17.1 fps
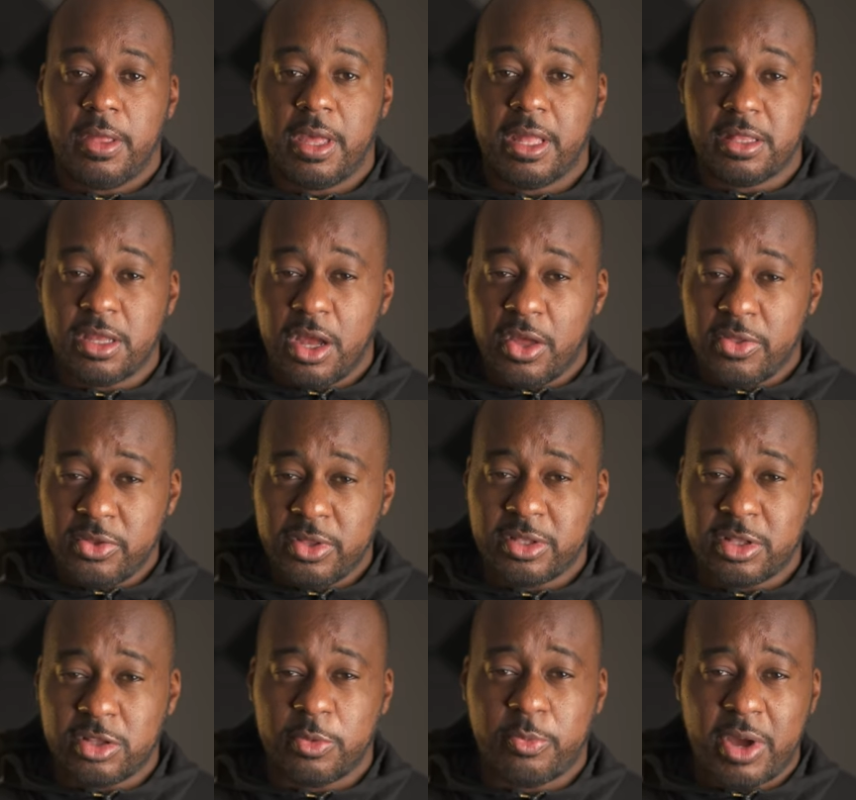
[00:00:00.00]
And other
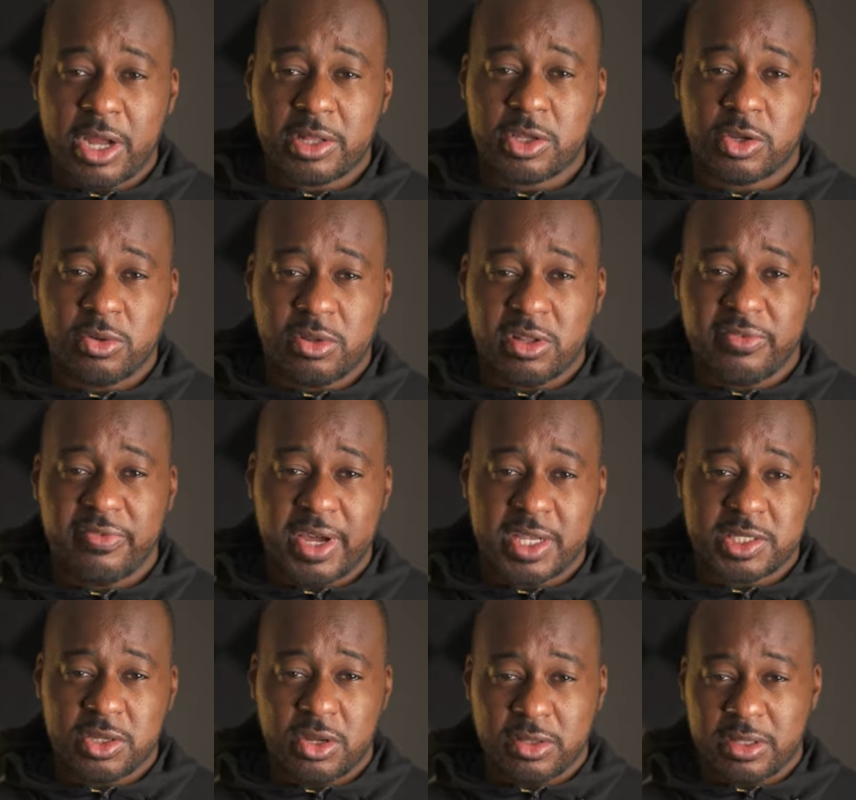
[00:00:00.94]
than the practical
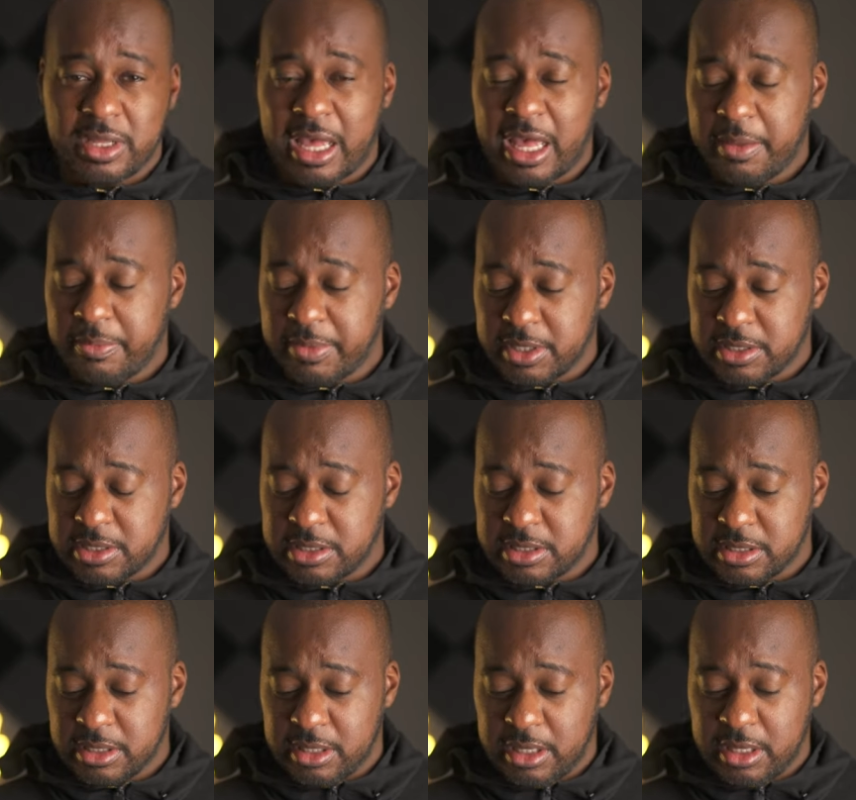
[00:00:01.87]
advice on the
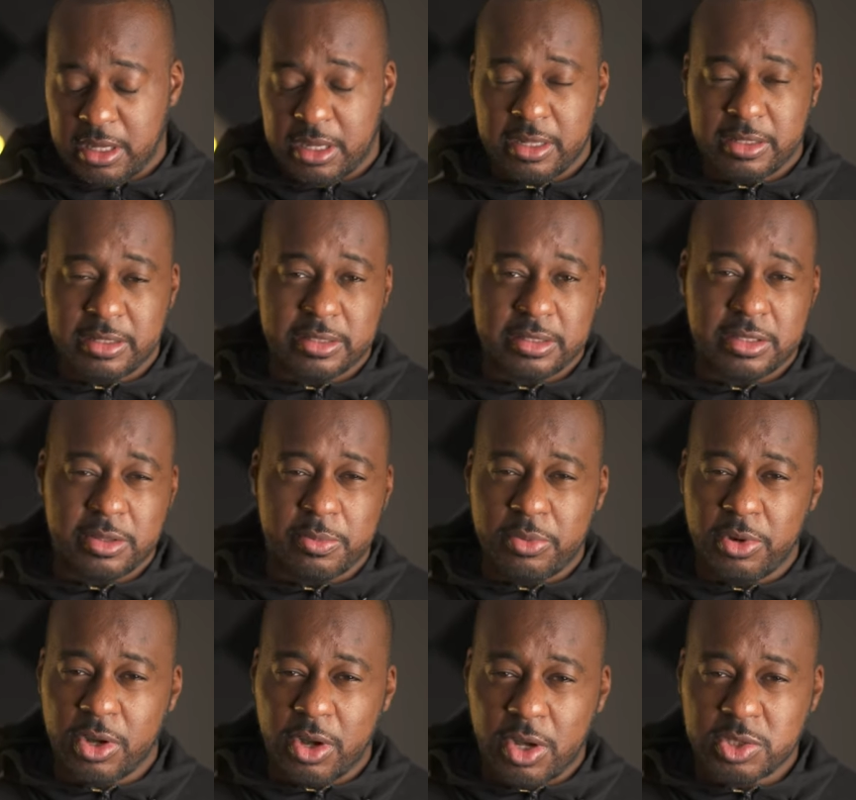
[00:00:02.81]
habits, the
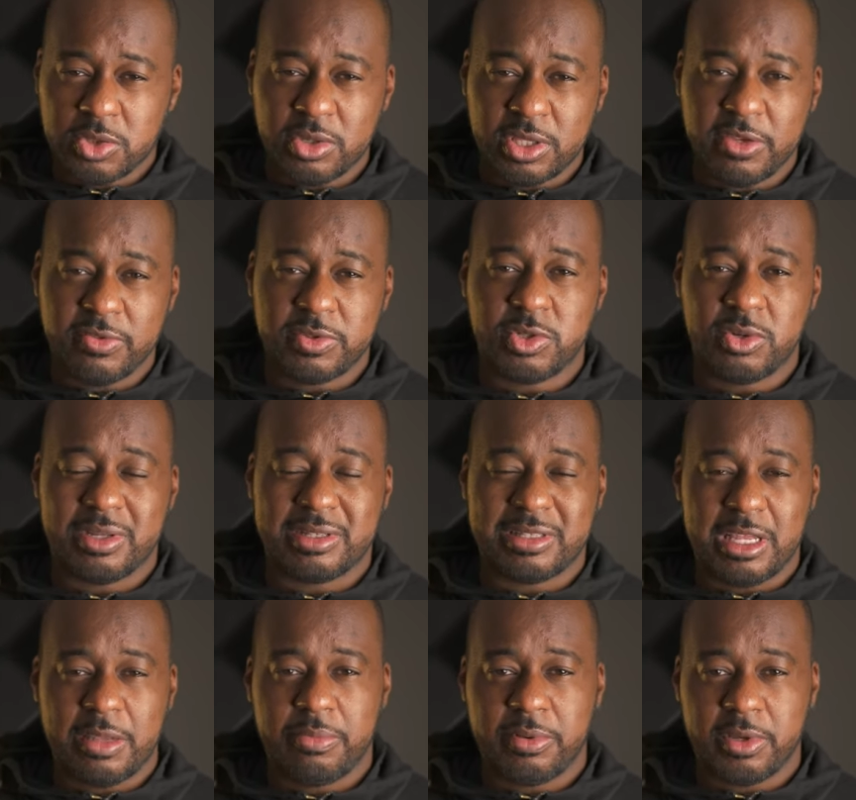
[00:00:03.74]
book also gives you a
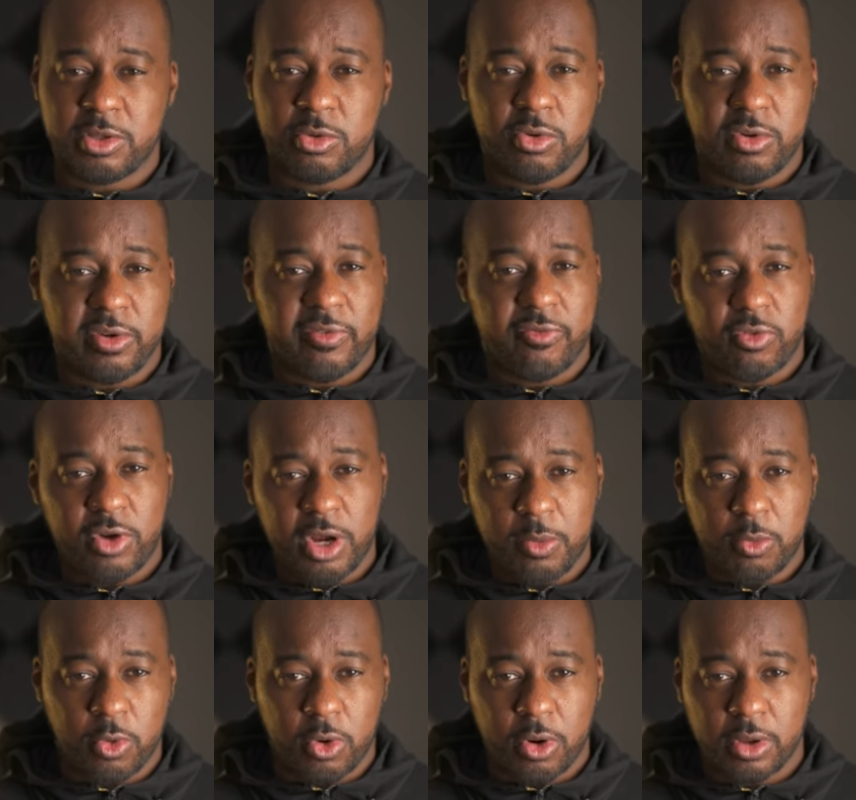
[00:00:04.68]
template or a
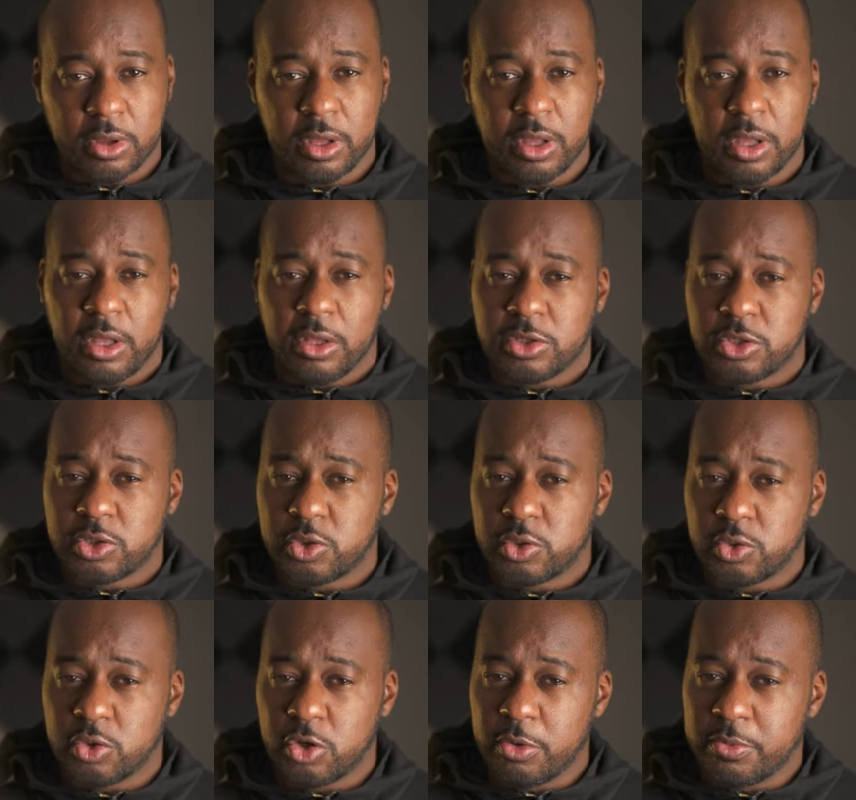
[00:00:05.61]
framework
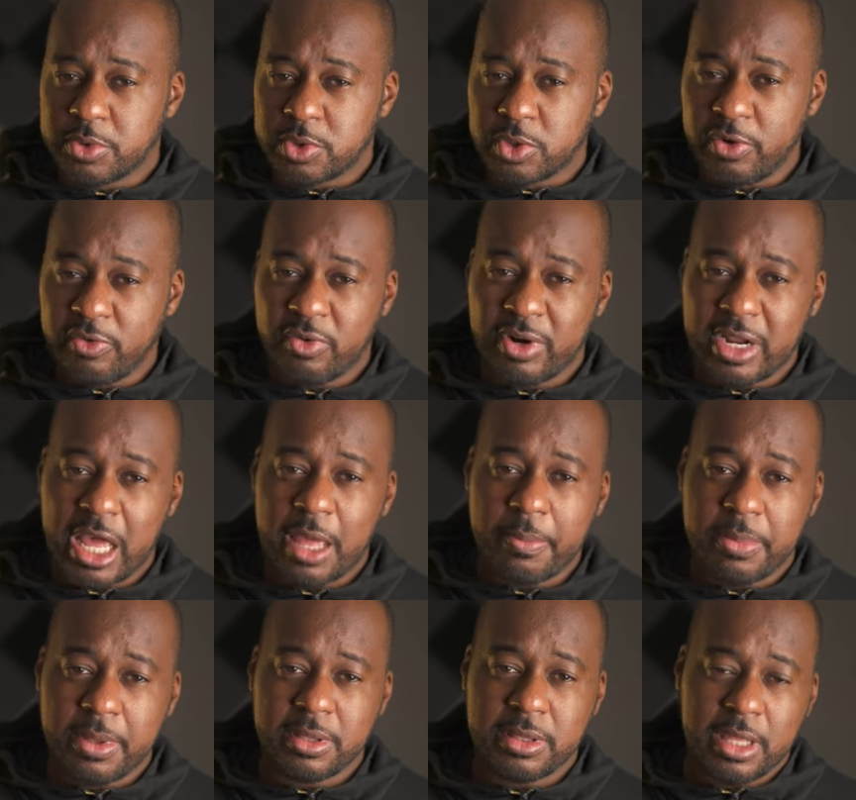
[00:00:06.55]
to observe what
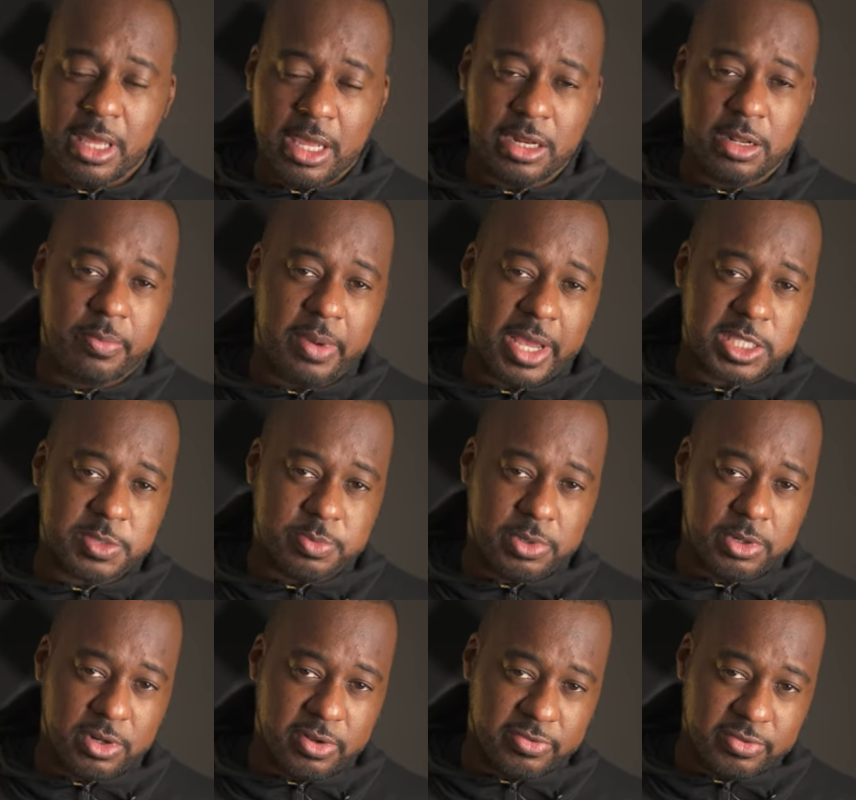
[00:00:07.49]
happened in a past
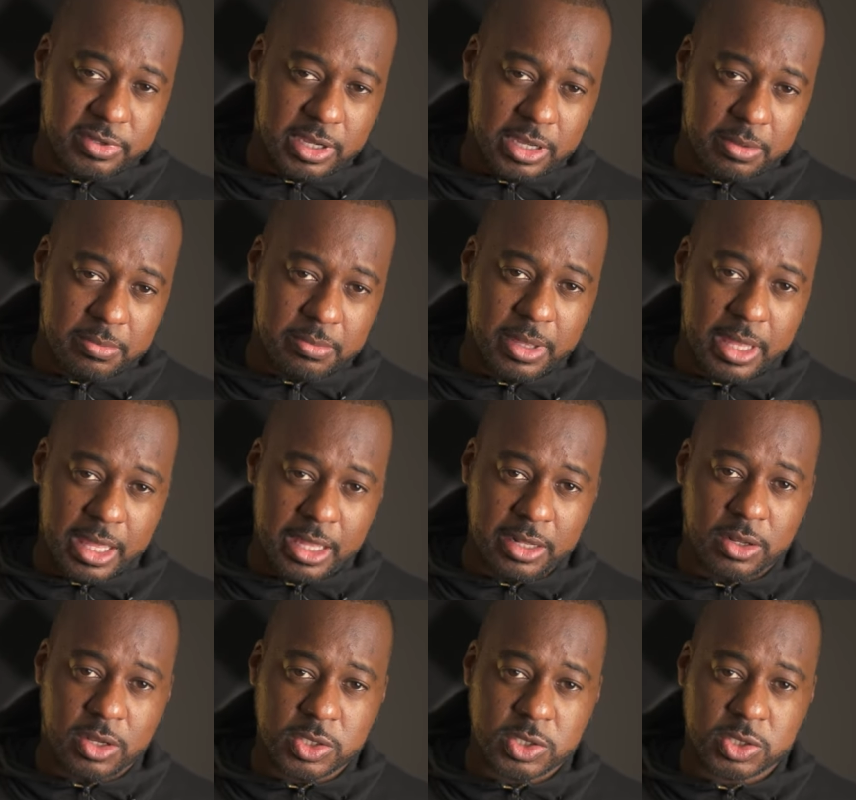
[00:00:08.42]
period of time,
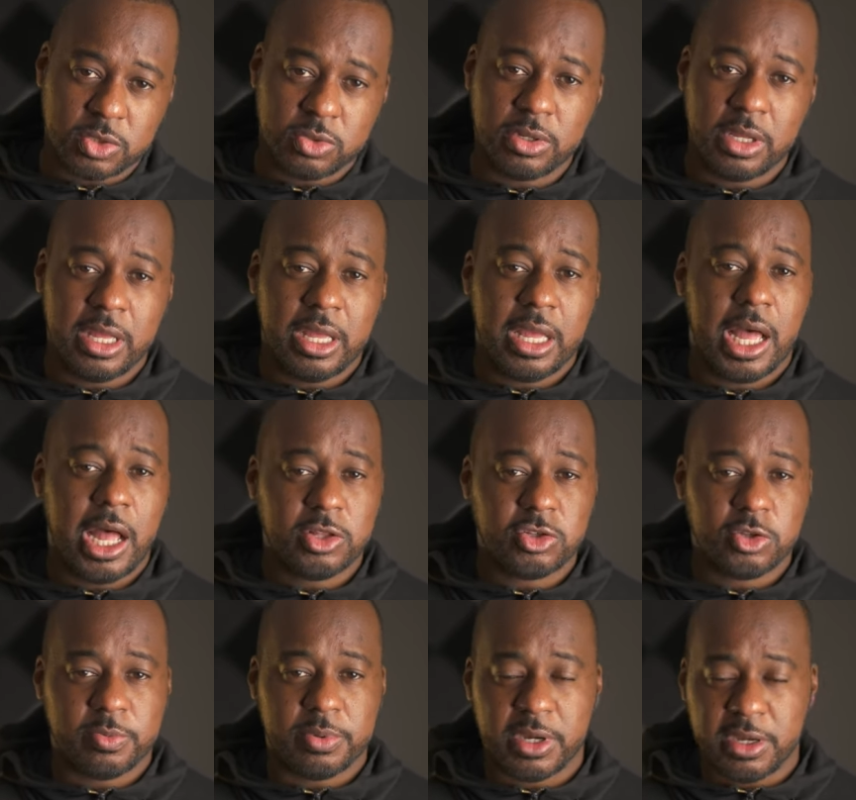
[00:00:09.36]
and also how
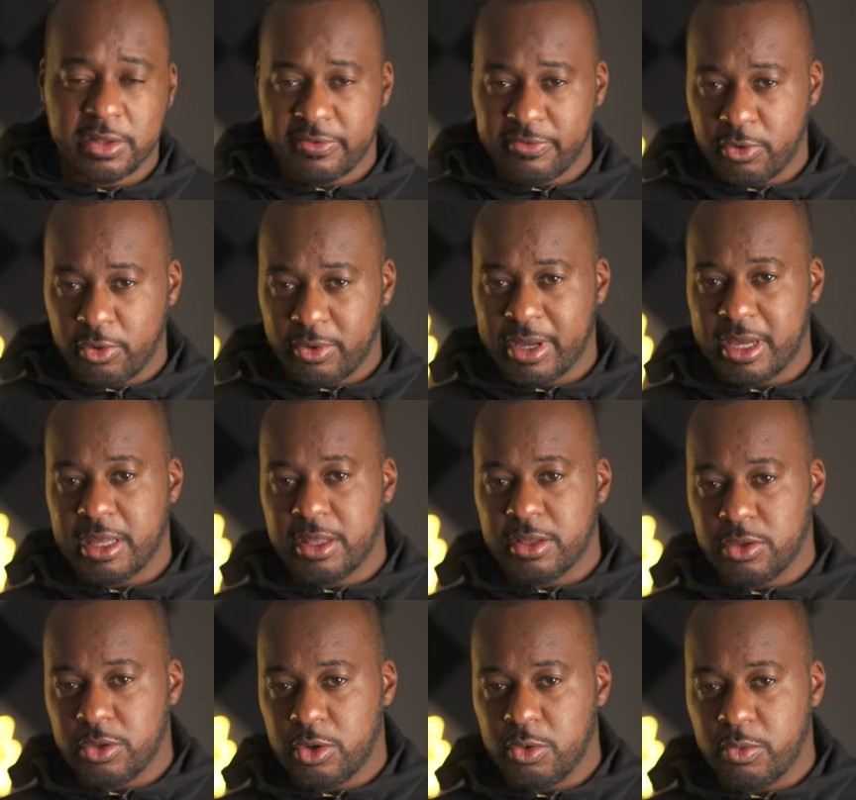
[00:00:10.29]
to plan for a
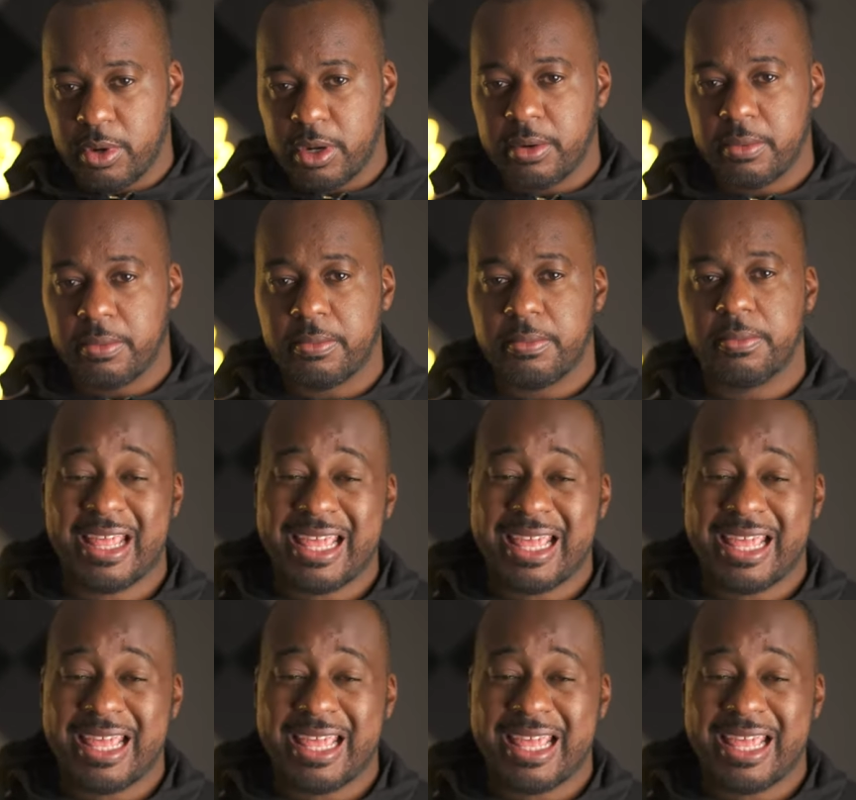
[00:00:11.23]
new one.